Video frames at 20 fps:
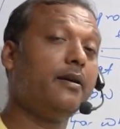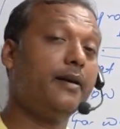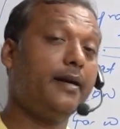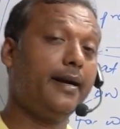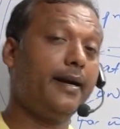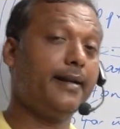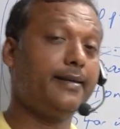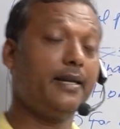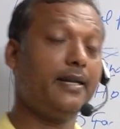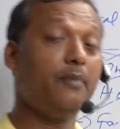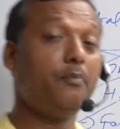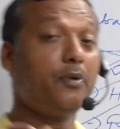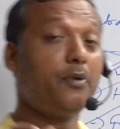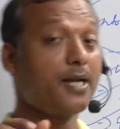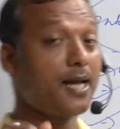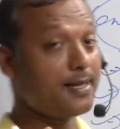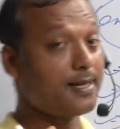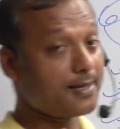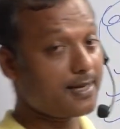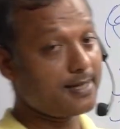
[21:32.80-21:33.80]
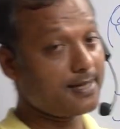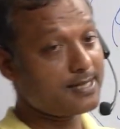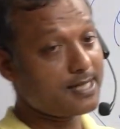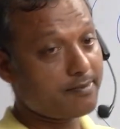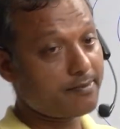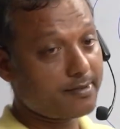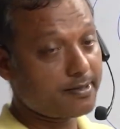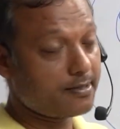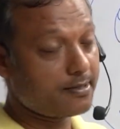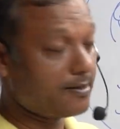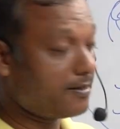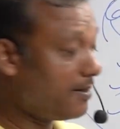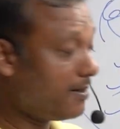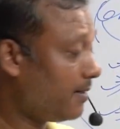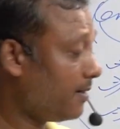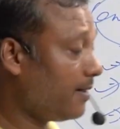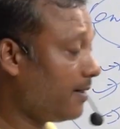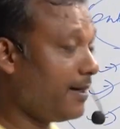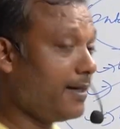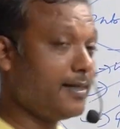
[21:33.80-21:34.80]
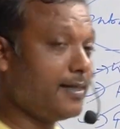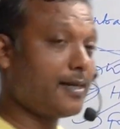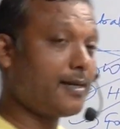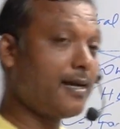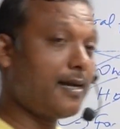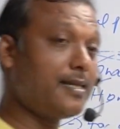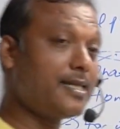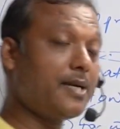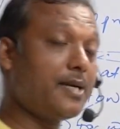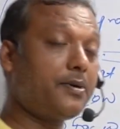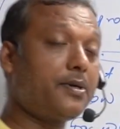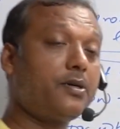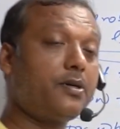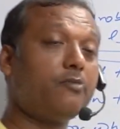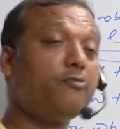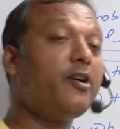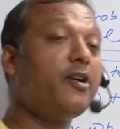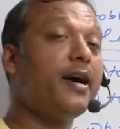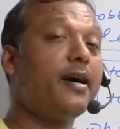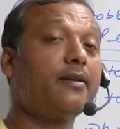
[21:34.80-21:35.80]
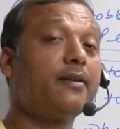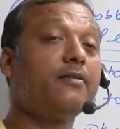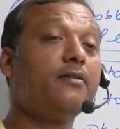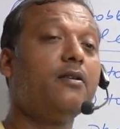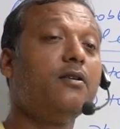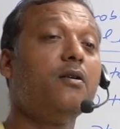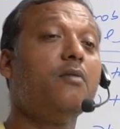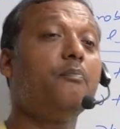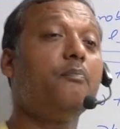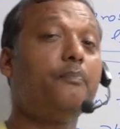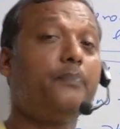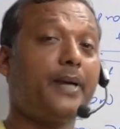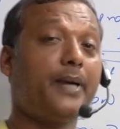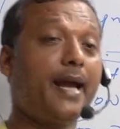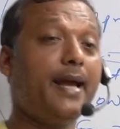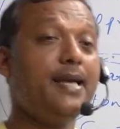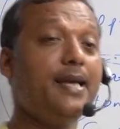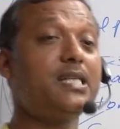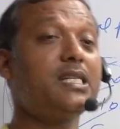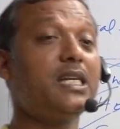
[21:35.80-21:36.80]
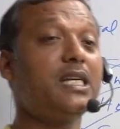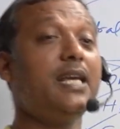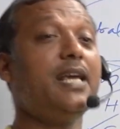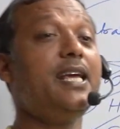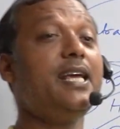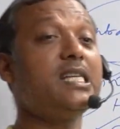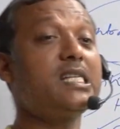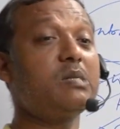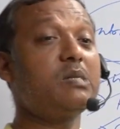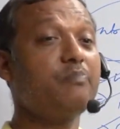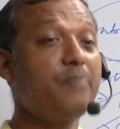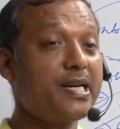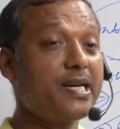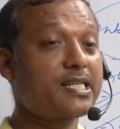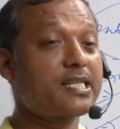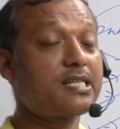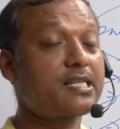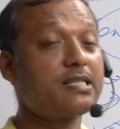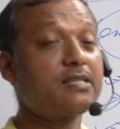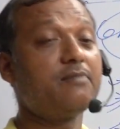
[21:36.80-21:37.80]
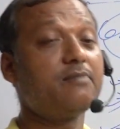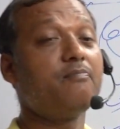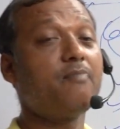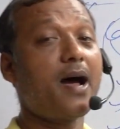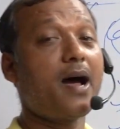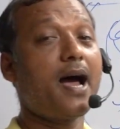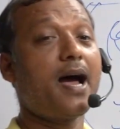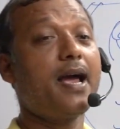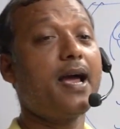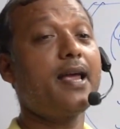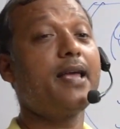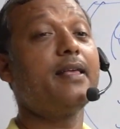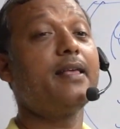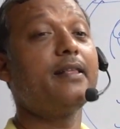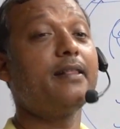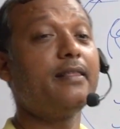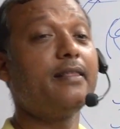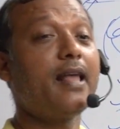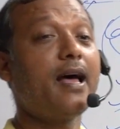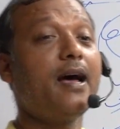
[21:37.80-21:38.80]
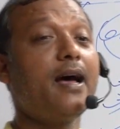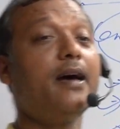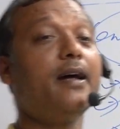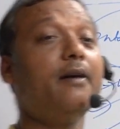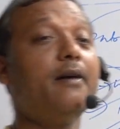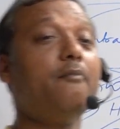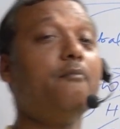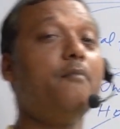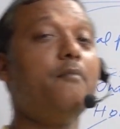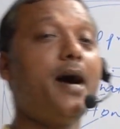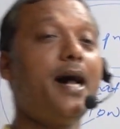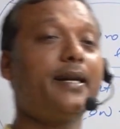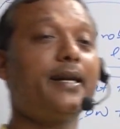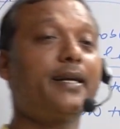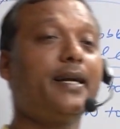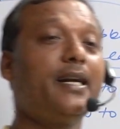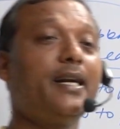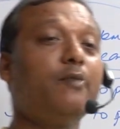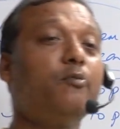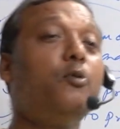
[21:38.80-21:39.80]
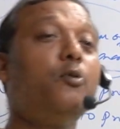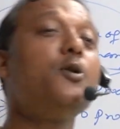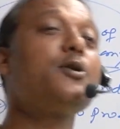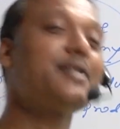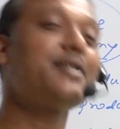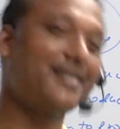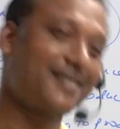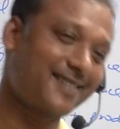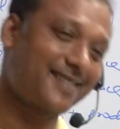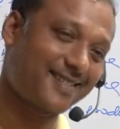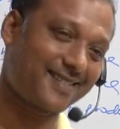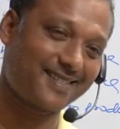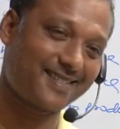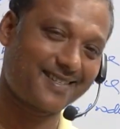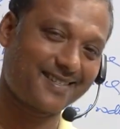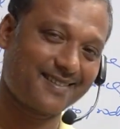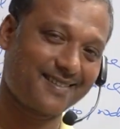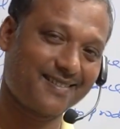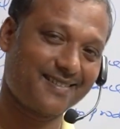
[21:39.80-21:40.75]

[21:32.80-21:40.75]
It is an important concept. It is a concept where price is fixed by the market forces.